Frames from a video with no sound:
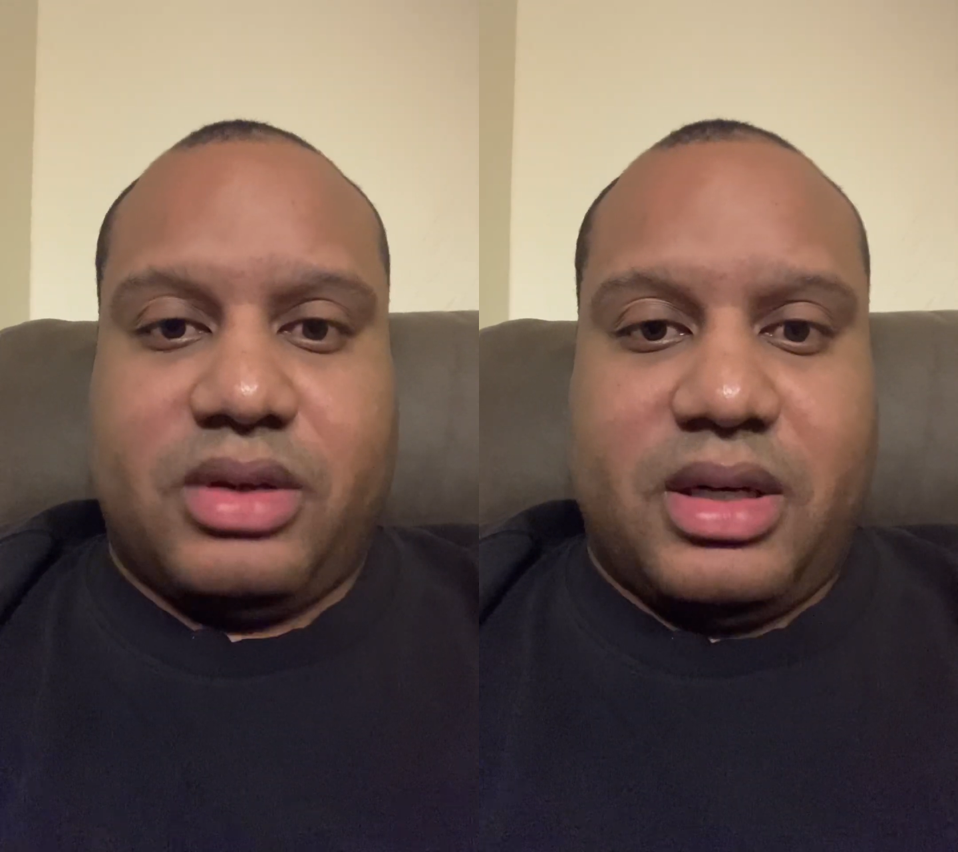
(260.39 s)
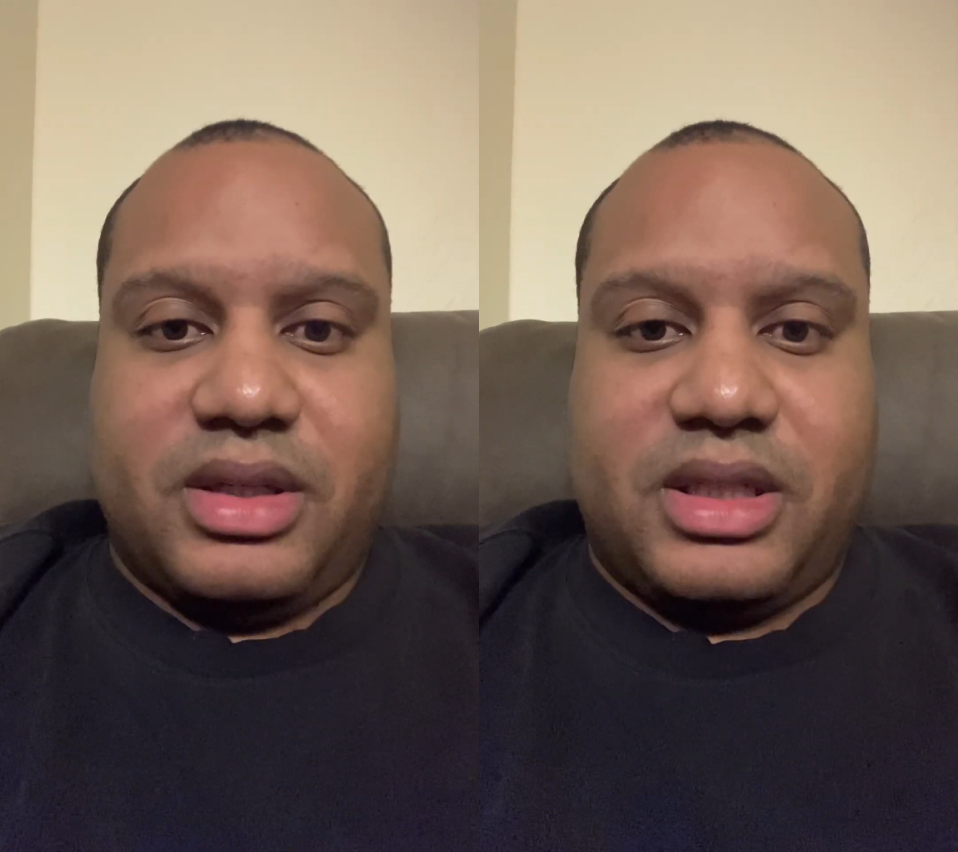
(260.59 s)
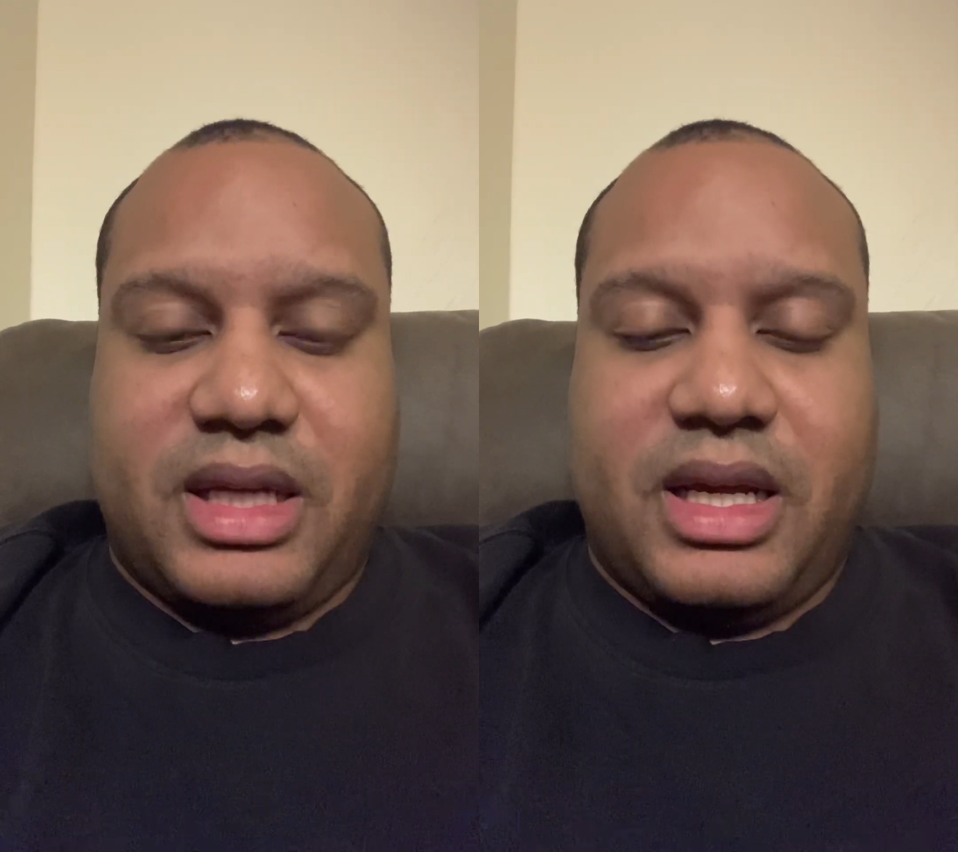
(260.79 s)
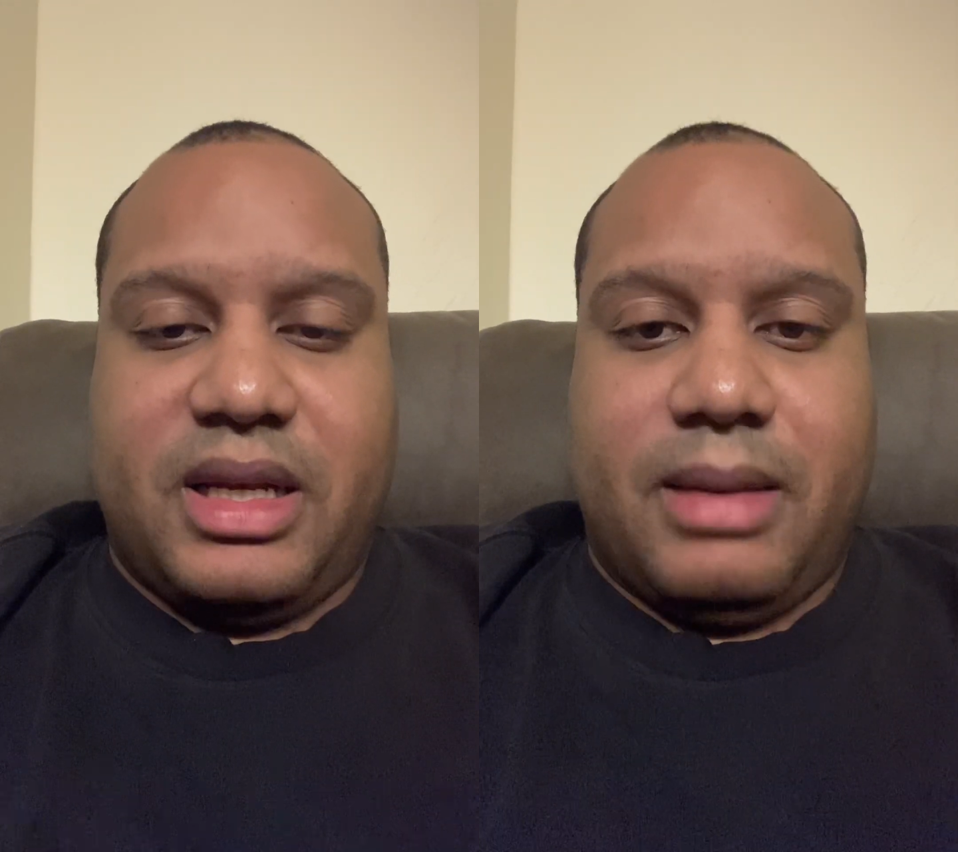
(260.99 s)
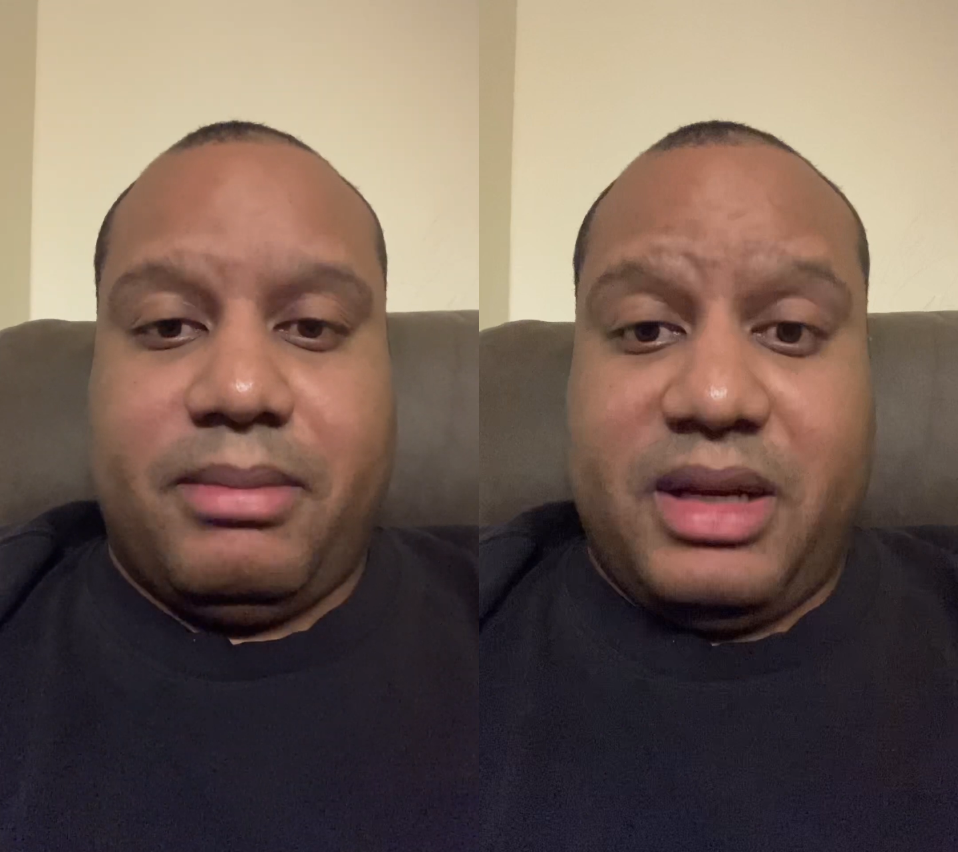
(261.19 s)
understand
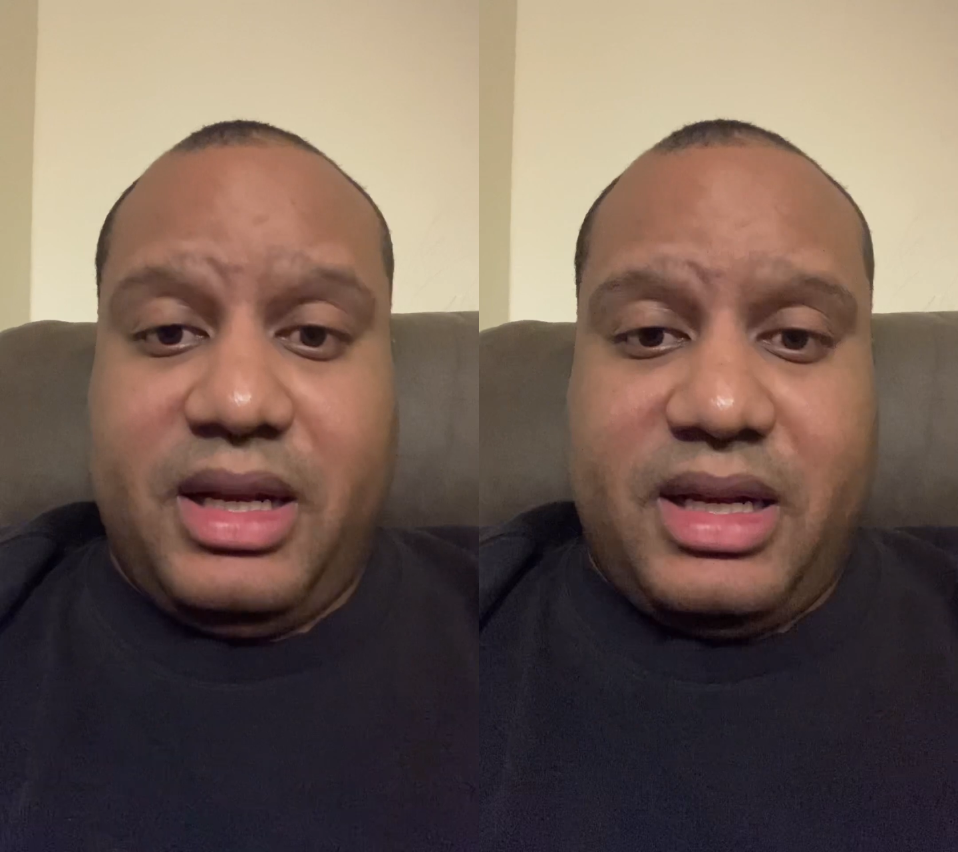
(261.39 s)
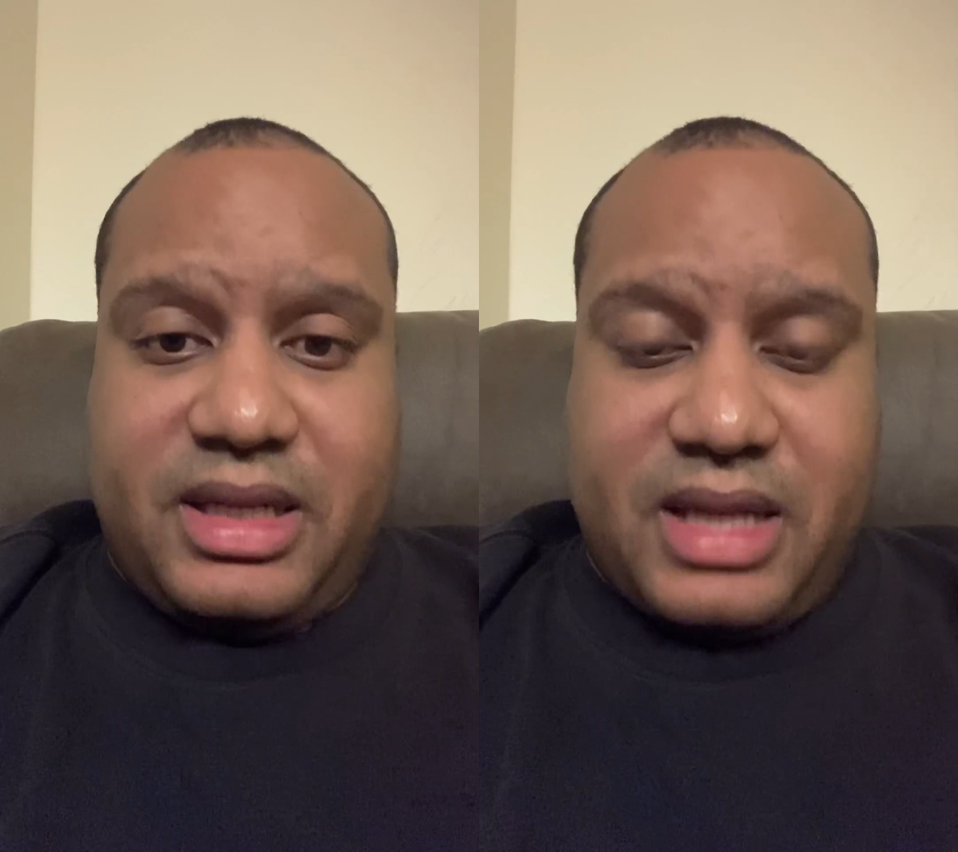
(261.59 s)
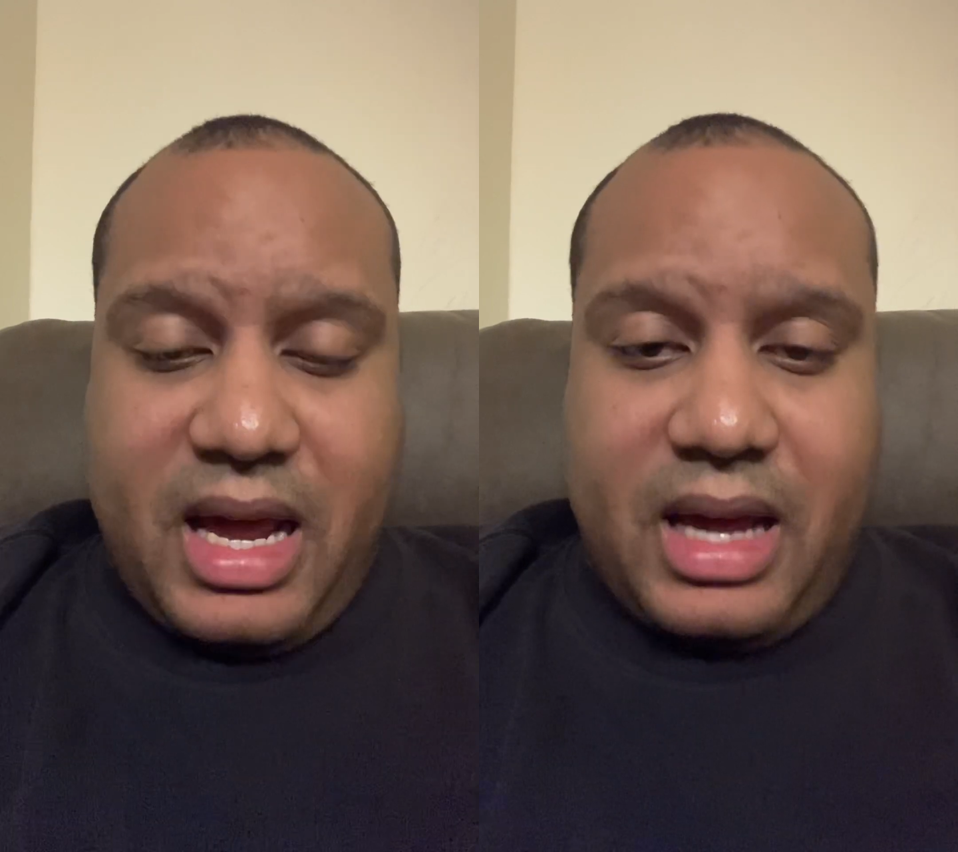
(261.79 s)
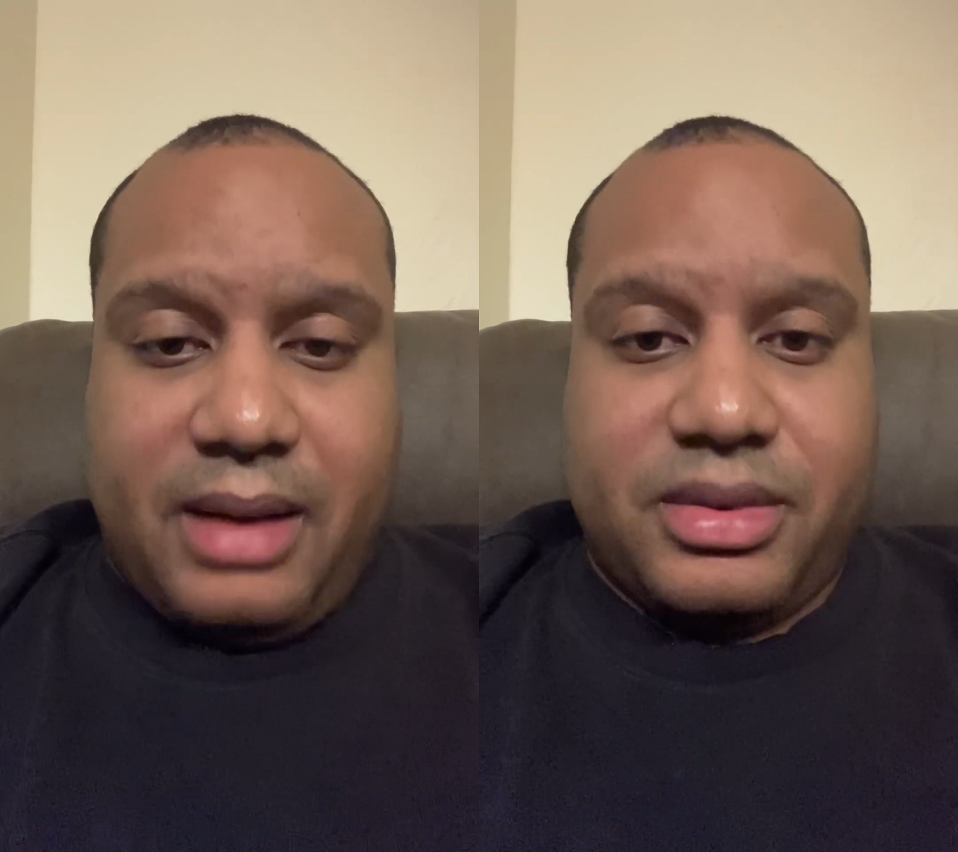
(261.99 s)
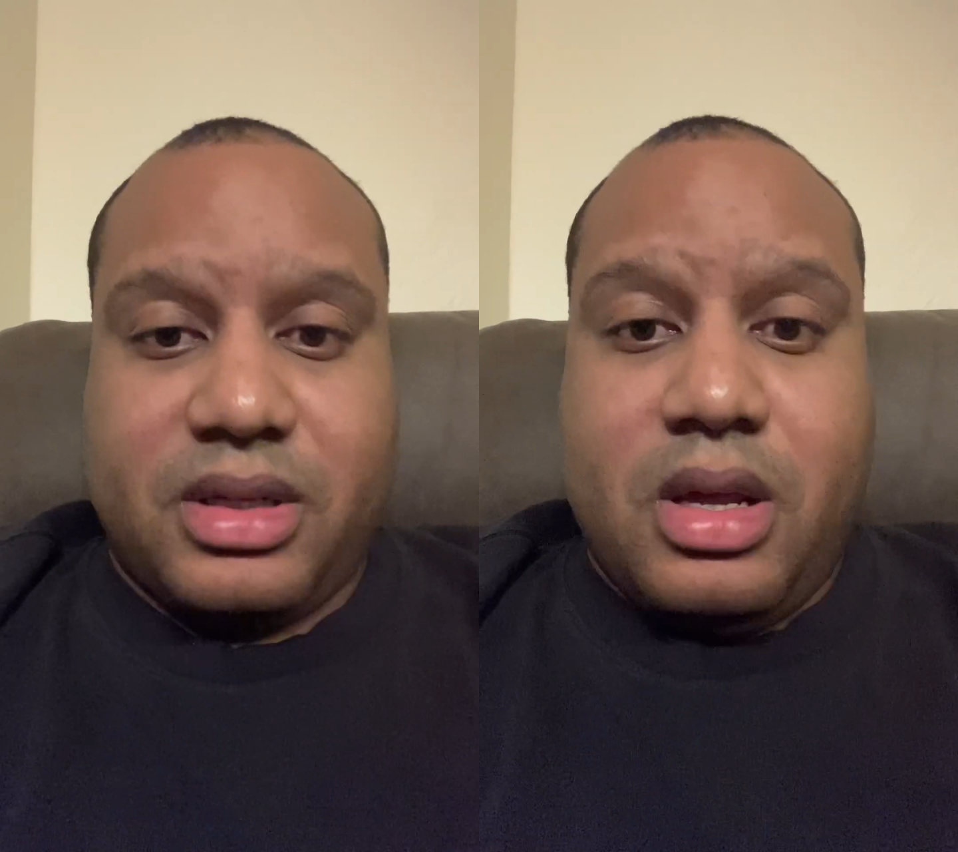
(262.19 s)
that many times,